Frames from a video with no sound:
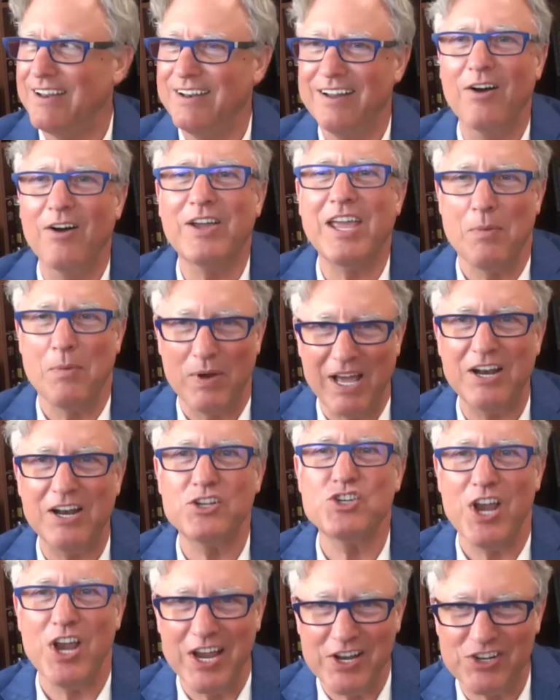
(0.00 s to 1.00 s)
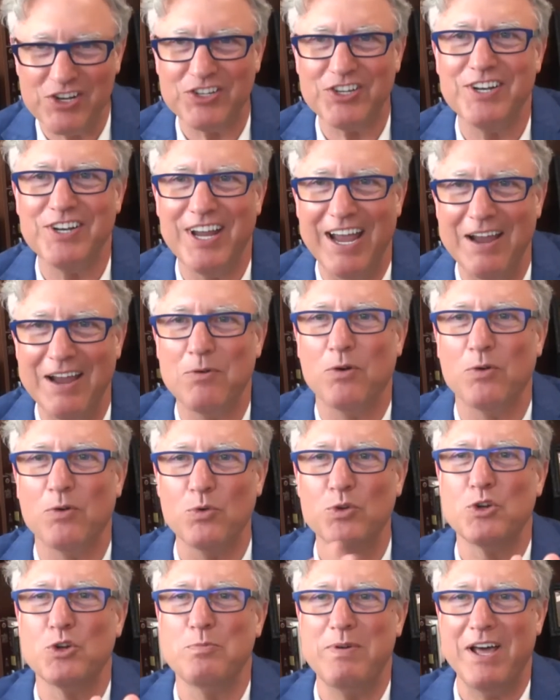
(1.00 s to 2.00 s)
Okay, yeah. We got to change it today.
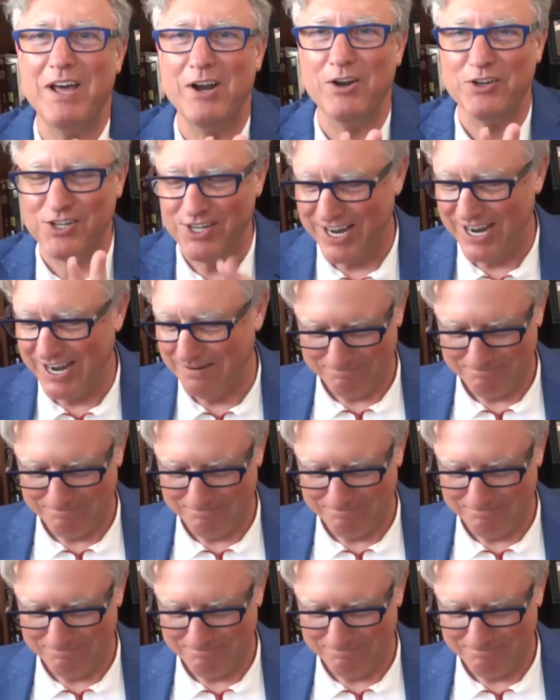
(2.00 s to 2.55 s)
We'll do better today.